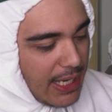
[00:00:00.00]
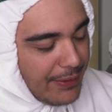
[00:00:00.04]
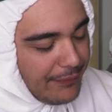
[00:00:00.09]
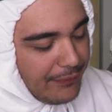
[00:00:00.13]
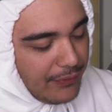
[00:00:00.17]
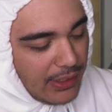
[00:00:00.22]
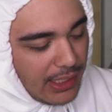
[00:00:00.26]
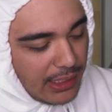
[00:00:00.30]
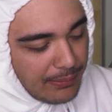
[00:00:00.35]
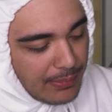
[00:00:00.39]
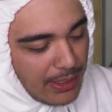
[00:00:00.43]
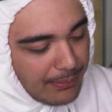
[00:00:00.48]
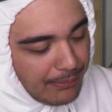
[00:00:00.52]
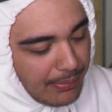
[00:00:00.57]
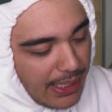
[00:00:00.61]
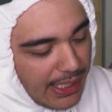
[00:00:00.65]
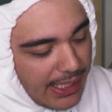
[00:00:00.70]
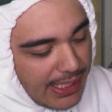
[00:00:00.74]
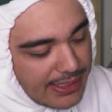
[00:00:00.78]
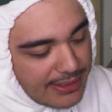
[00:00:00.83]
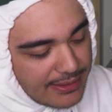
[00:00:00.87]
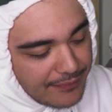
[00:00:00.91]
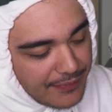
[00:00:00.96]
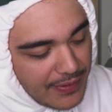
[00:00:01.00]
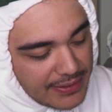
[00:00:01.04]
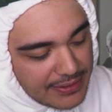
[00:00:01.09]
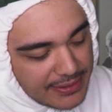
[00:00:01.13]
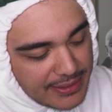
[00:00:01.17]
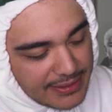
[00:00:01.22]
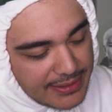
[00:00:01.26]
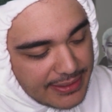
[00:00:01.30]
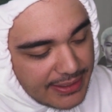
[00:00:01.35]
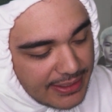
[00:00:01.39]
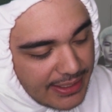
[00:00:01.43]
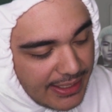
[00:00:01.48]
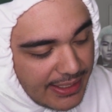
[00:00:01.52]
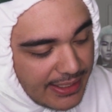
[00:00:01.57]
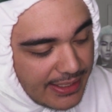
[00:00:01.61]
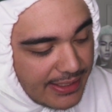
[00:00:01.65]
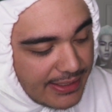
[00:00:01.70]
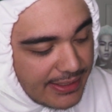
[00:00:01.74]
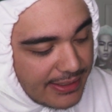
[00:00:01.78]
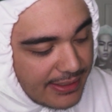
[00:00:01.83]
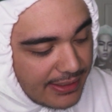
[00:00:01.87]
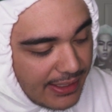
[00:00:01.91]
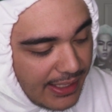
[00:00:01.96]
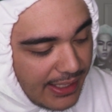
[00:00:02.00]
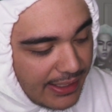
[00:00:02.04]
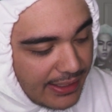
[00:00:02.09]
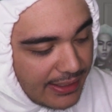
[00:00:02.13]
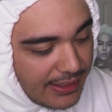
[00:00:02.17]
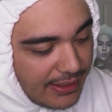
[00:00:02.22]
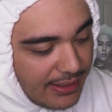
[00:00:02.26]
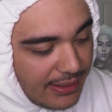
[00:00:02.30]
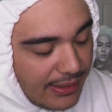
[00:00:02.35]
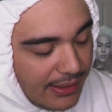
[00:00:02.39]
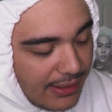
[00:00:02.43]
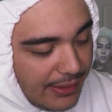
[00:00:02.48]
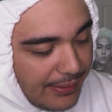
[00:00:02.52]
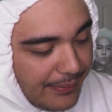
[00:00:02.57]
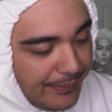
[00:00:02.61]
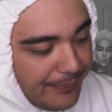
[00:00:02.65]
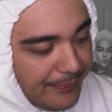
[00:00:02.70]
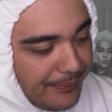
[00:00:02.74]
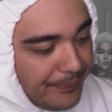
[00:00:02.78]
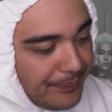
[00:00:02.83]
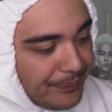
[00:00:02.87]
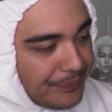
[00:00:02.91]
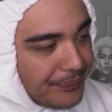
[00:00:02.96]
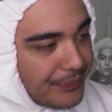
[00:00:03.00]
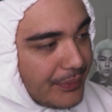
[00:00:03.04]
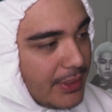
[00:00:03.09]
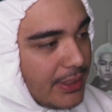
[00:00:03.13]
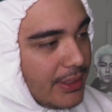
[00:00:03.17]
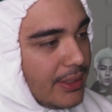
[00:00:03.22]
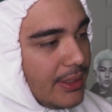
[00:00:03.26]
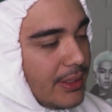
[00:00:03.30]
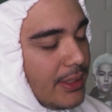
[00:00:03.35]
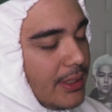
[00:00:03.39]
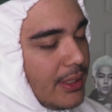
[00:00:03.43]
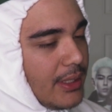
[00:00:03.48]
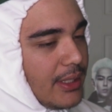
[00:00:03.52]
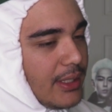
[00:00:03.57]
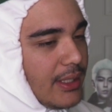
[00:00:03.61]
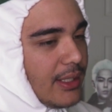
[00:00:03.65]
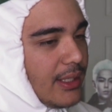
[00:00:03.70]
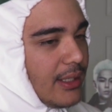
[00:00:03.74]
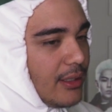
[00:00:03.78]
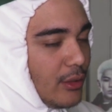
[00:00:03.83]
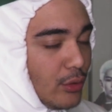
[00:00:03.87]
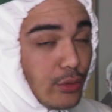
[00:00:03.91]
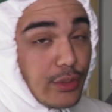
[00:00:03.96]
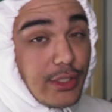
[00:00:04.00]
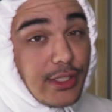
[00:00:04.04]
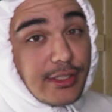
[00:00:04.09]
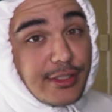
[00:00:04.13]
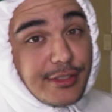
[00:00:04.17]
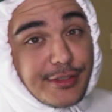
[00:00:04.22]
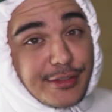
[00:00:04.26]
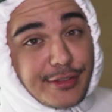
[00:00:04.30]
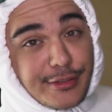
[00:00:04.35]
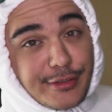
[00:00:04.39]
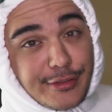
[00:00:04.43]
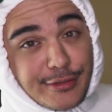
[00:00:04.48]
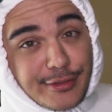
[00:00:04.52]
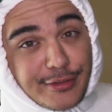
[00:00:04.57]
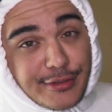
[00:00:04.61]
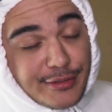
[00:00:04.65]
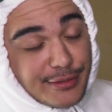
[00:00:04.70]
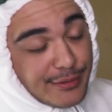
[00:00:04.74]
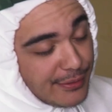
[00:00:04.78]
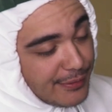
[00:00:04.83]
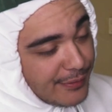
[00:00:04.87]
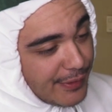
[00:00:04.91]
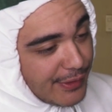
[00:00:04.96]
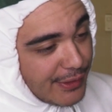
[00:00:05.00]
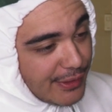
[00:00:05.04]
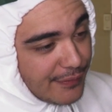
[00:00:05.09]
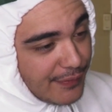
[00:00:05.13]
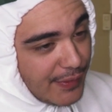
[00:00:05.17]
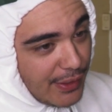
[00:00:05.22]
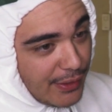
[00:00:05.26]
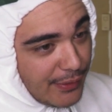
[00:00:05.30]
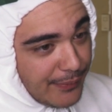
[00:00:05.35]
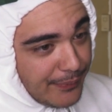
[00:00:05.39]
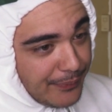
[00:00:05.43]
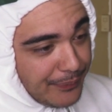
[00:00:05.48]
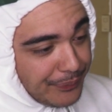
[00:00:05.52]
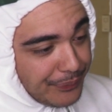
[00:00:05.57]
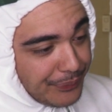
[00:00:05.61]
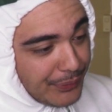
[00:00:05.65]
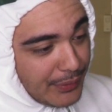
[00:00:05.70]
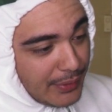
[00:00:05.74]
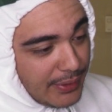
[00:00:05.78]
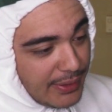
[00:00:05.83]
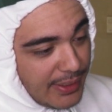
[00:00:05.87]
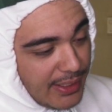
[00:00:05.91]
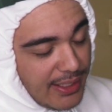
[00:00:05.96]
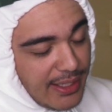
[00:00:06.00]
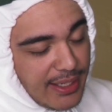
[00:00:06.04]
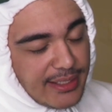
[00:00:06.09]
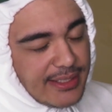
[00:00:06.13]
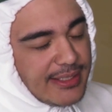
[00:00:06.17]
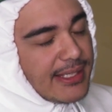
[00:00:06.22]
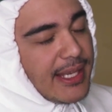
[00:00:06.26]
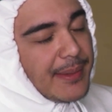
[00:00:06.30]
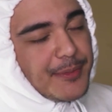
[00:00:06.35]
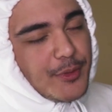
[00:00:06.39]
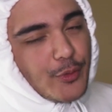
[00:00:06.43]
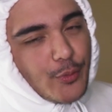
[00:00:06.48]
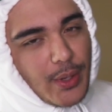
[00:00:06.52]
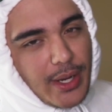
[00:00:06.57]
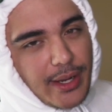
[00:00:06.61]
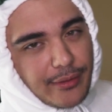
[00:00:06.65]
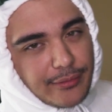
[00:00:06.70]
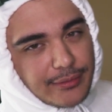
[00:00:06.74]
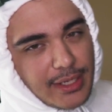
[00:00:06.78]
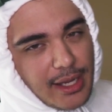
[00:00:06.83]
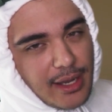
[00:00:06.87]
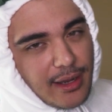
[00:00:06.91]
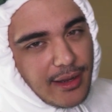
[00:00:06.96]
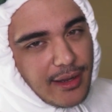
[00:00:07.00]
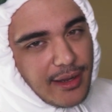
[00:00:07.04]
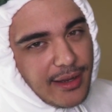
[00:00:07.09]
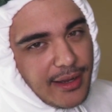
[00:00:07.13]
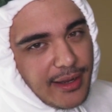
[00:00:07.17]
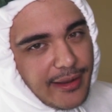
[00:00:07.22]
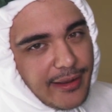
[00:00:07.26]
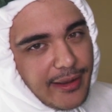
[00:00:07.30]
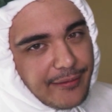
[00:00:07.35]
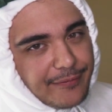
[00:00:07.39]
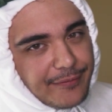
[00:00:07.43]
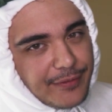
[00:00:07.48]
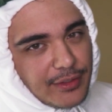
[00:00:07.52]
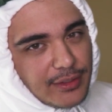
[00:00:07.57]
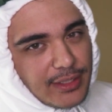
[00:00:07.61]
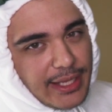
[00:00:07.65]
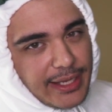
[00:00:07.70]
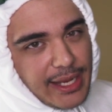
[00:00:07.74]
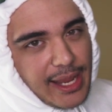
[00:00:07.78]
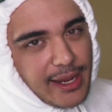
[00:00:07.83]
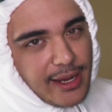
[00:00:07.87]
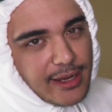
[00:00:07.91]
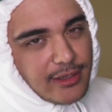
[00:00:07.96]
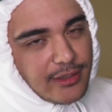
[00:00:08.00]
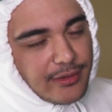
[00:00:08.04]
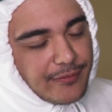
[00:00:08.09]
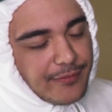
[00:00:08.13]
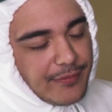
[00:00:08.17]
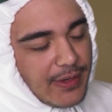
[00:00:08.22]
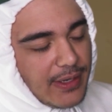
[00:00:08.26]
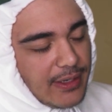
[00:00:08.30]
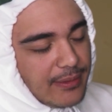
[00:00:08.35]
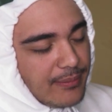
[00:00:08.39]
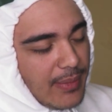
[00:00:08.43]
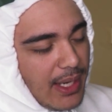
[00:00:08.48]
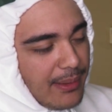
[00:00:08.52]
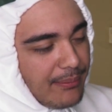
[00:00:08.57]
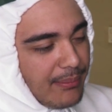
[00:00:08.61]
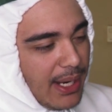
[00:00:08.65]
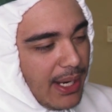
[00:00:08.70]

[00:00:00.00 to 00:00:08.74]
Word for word: I feel like my bias of NCT is like uh, um, Lucas. First of all, it, it skipped around. Uh, I, I, feel like I couldn't find my